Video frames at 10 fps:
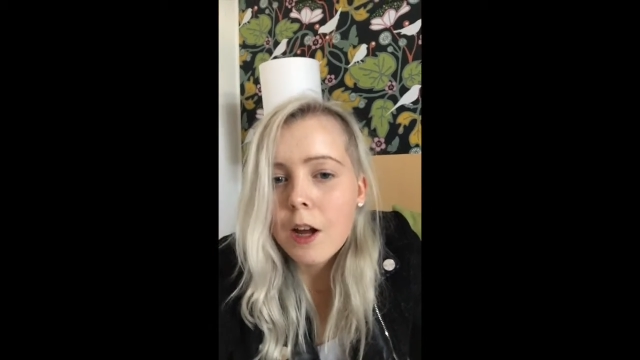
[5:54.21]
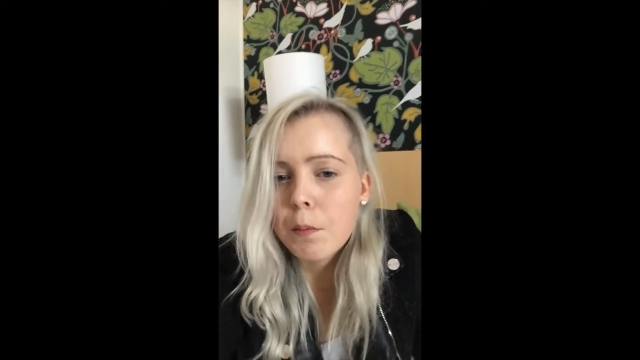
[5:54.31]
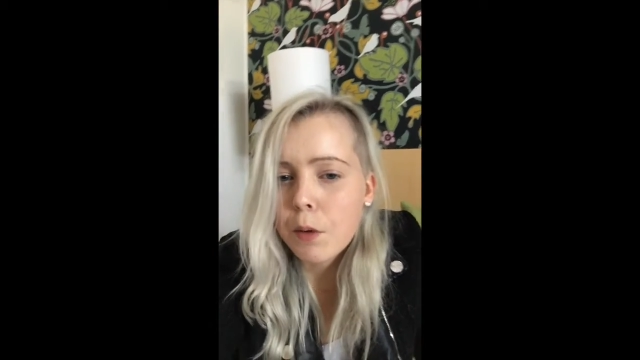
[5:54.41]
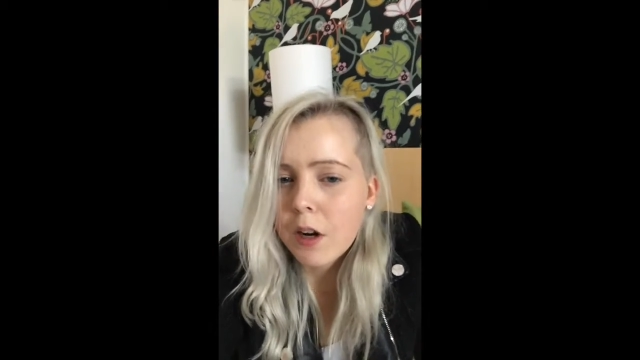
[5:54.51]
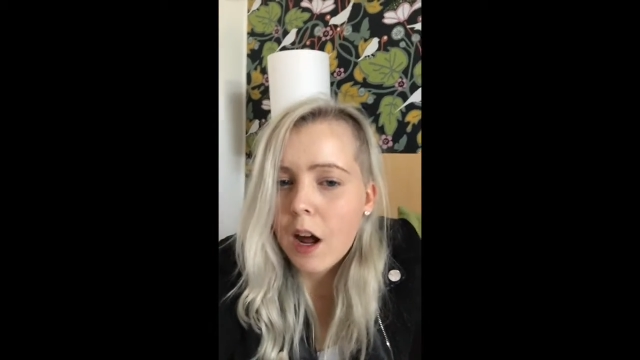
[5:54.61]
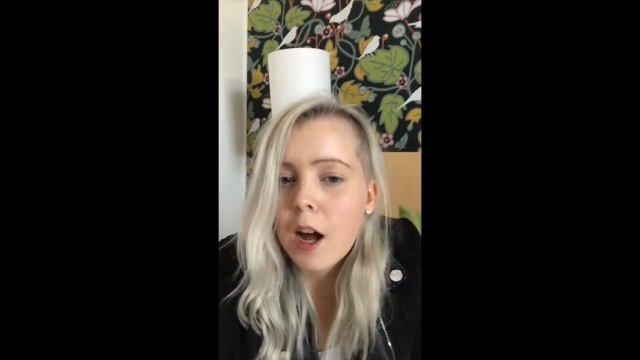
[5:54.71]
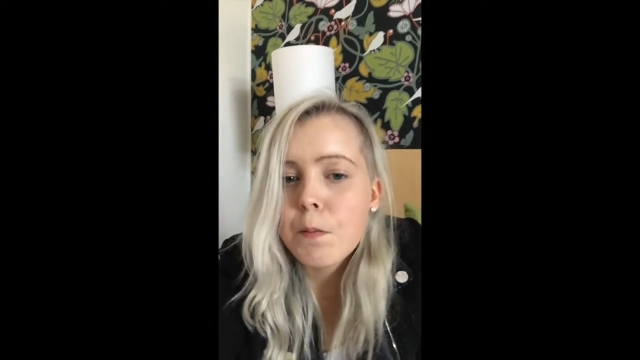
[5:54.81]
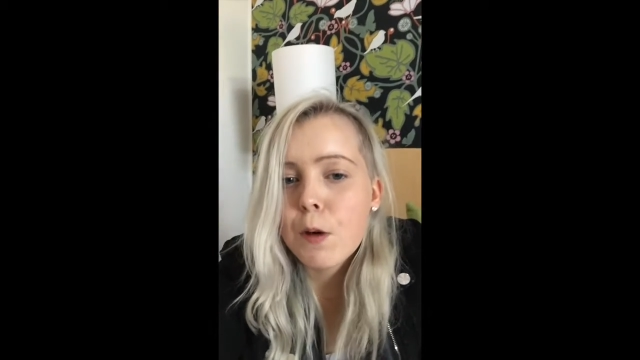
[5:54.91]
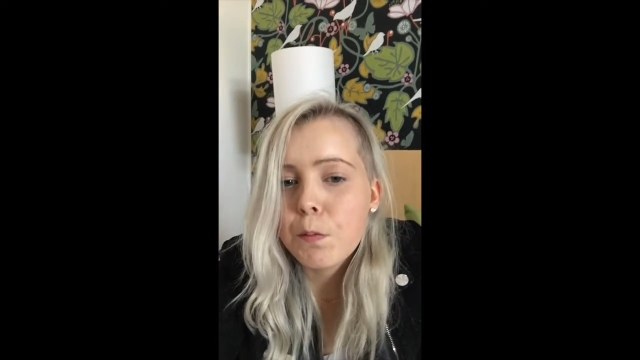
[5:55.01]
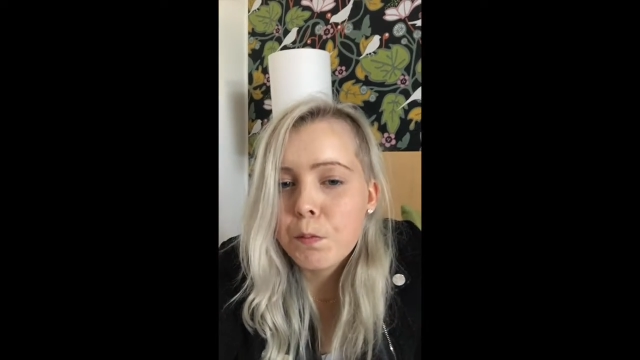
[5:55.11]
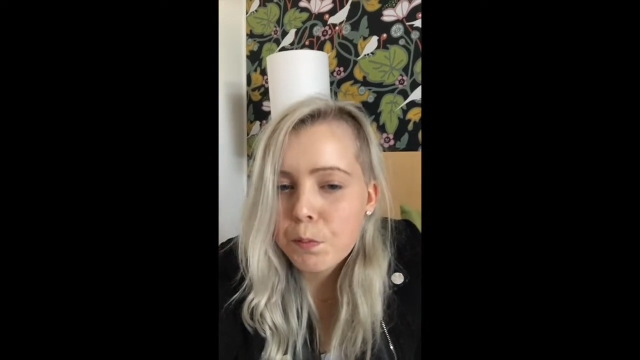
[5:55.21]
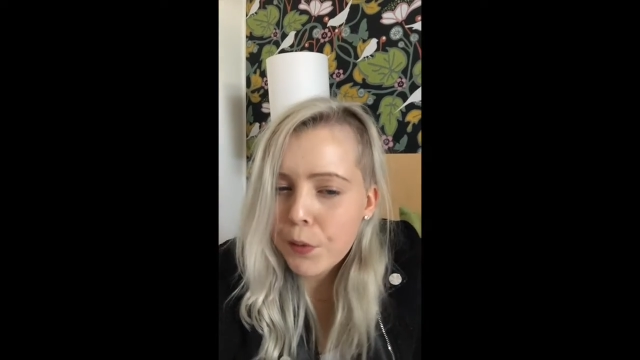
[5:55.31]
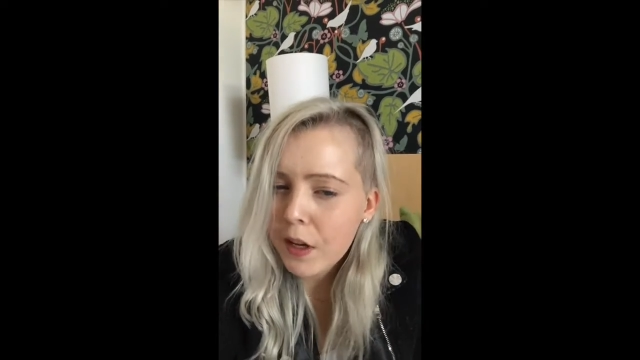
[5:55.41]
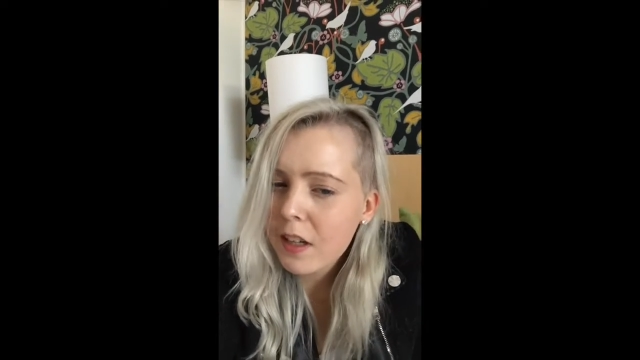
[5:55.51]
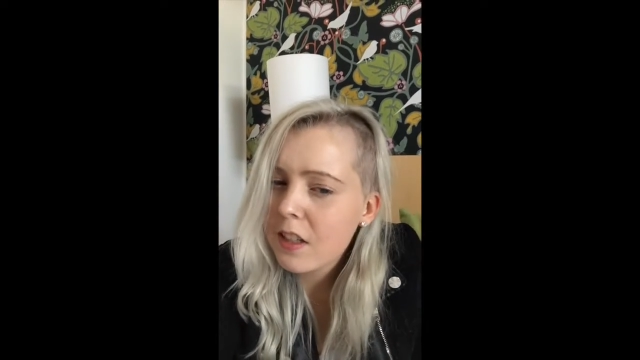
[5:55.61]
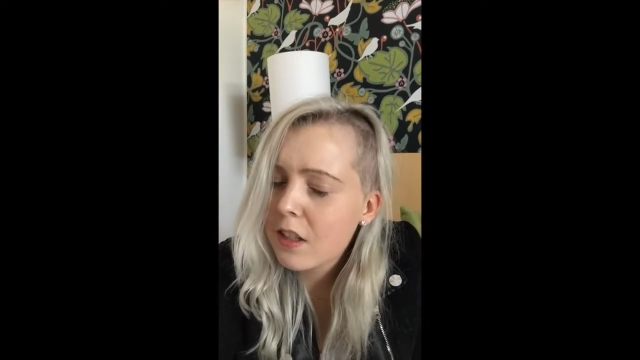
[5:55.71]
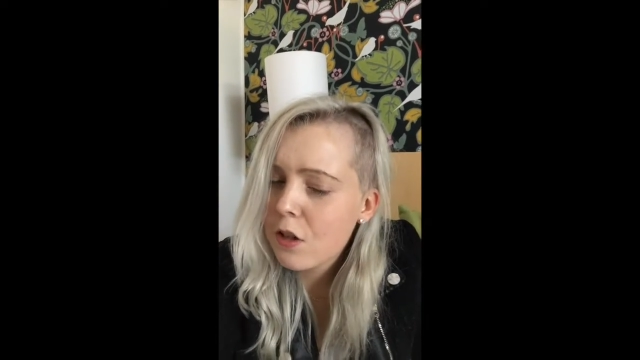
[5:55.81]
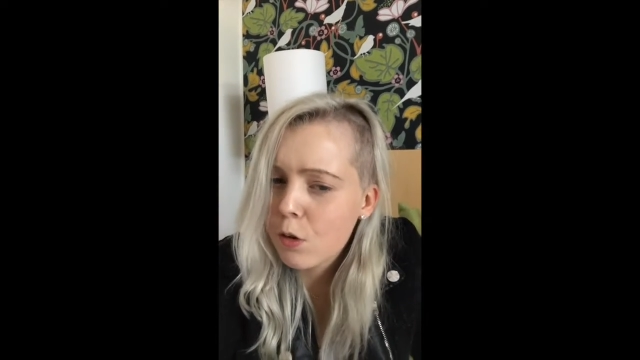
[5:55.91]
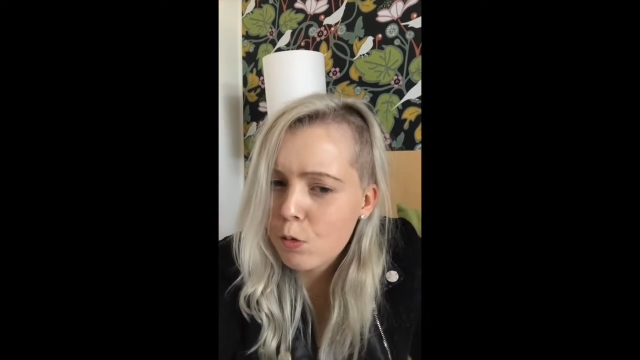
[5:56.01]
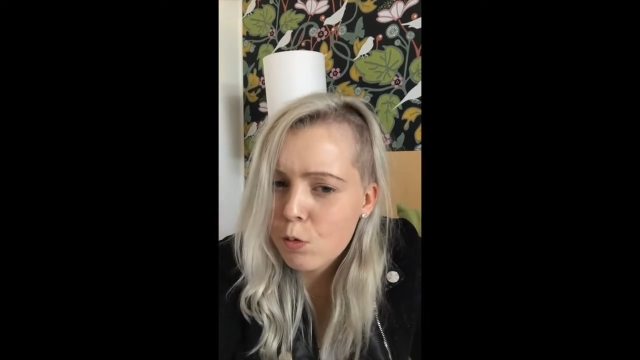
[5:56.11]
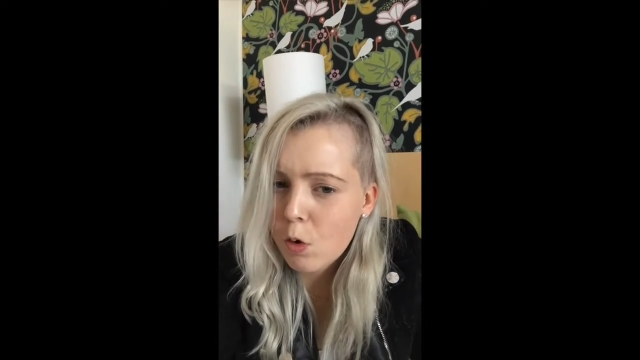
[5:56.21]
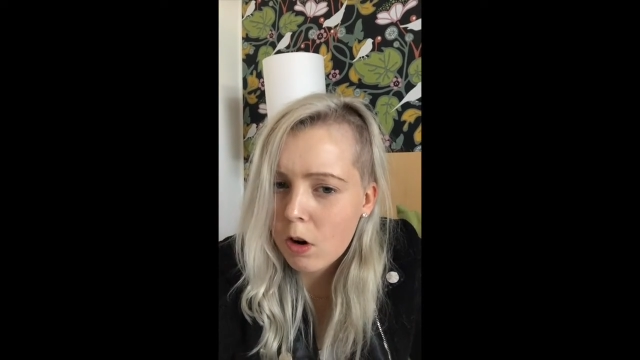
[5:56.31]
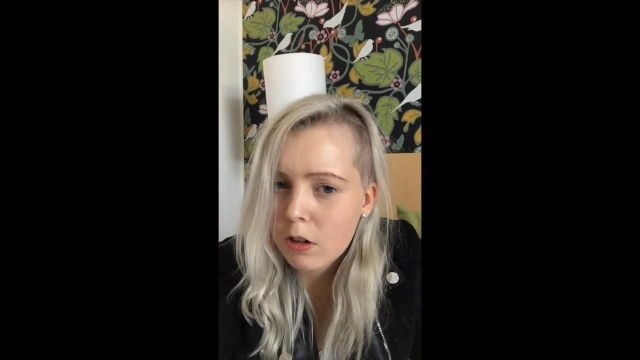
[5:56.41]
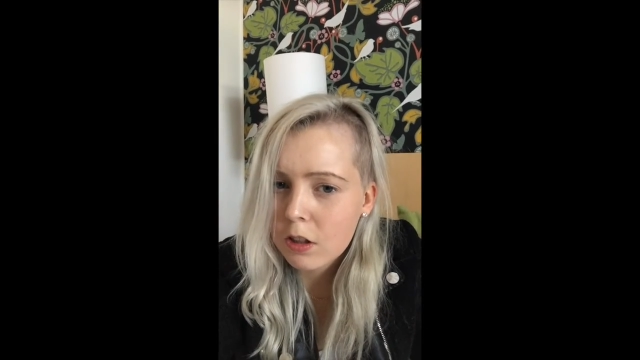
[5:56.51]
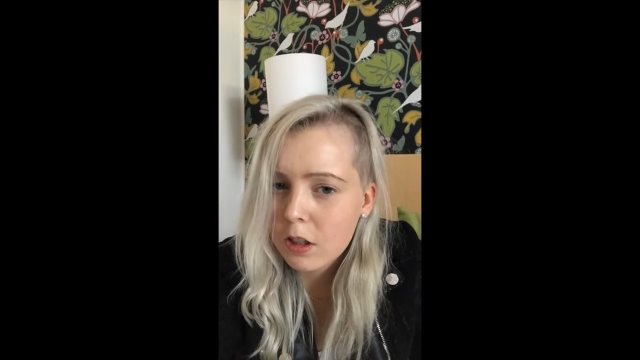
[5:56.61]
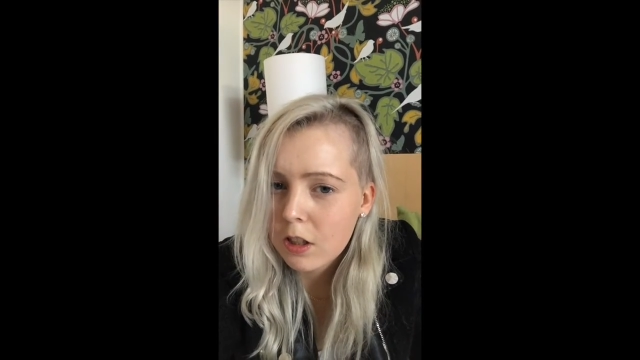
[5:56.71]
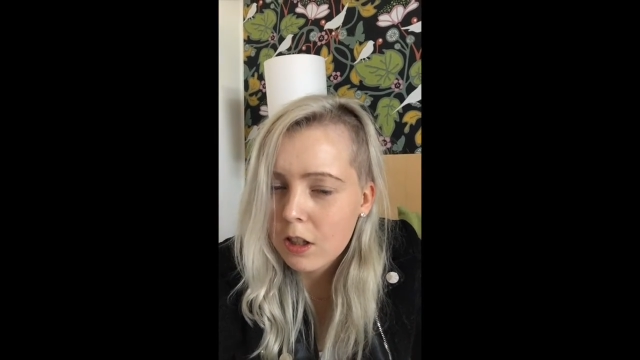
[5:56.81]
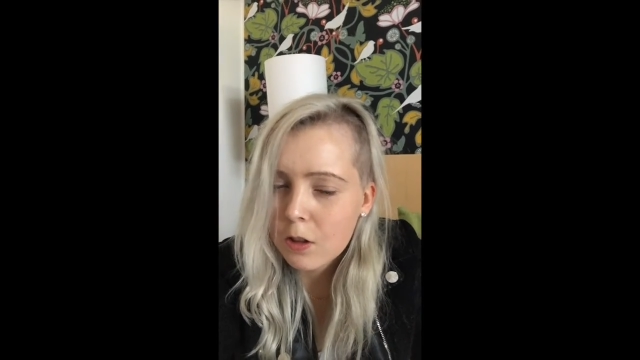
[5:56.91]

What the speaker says: but I'm a bit too drunk